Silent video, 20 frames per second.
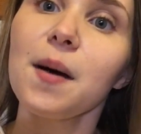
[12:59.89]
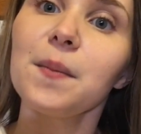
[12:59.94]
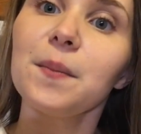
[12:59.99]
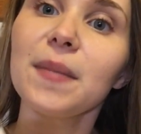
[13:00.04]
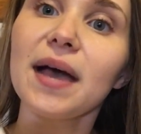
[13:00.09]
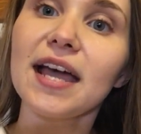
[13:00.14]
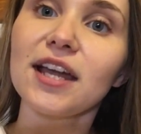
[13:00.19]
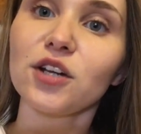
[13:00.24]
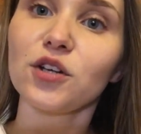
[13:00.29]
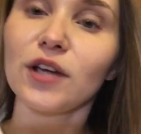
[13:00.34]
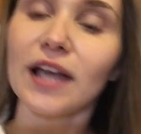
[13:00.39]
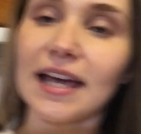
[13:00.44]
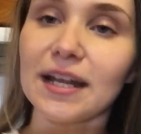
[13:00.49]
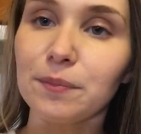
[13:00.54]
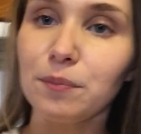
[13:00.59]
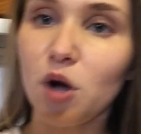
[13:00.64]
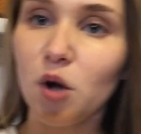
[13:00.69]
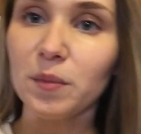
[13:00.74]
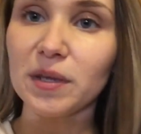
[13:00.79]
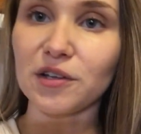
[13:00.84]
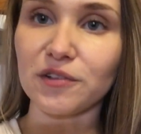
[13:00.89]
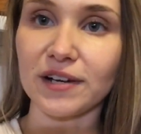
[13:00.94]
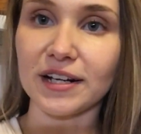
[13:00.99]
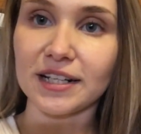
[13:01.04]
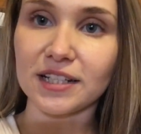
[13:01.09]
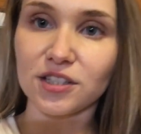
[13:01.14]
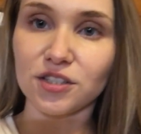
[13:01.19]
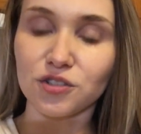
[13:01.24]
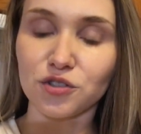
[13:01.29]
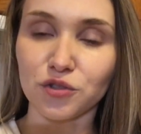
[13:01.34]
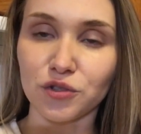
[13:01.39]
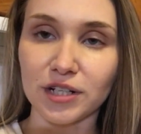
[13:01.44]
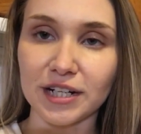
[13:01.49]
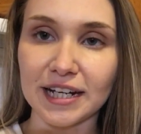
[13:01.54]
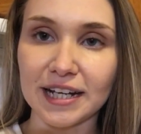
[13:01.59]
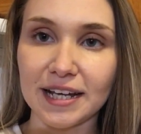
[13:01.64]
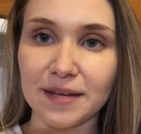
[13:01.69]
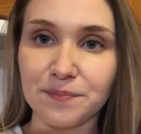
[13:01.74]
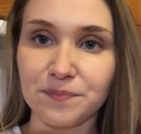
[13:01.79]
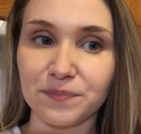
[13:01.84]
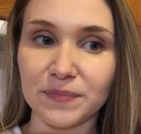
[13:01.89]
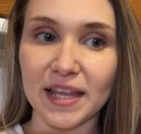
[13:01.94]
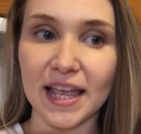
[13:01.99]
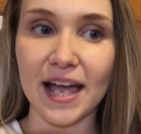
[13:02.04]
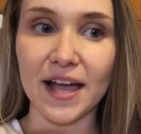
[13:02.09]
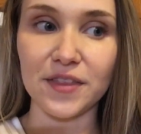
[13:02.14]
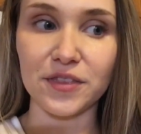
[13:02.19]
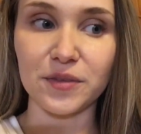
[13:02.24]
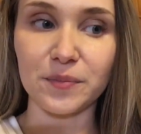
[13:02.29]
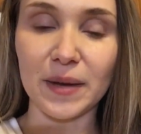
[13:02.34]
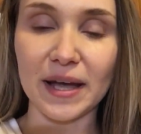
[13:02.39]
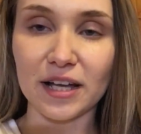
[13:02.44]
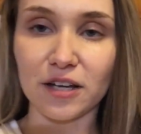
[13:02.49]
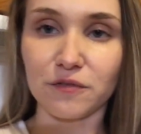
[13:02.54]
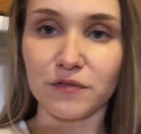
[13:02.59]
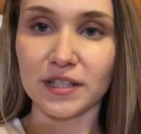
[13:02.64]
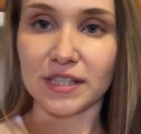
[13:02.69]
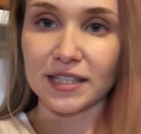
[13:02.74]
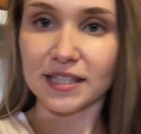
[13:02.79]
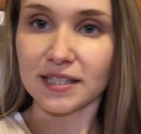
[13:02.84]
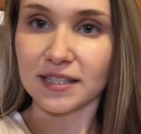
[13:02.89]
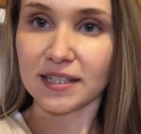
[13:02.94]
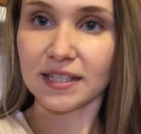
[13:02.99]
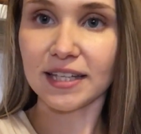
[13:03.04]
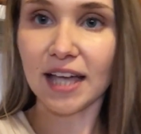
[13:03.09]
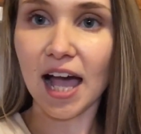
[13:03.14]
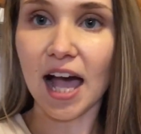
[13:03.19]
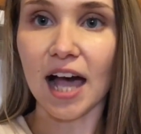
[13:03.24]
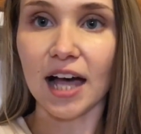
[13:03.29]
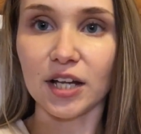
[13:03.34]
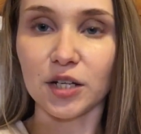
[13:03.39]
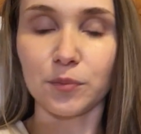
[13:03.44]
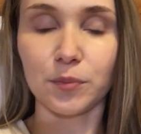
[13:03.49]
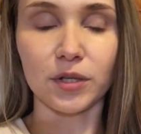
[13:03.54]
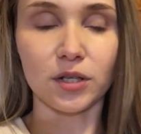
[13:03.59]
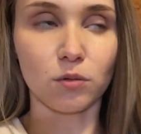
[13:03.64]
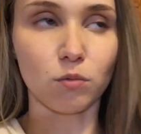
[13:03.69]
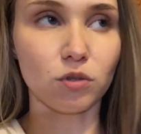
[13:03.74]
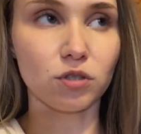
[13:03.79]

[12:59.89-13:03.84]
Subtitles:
man who had a pomegranate tree out the back of his yard, but it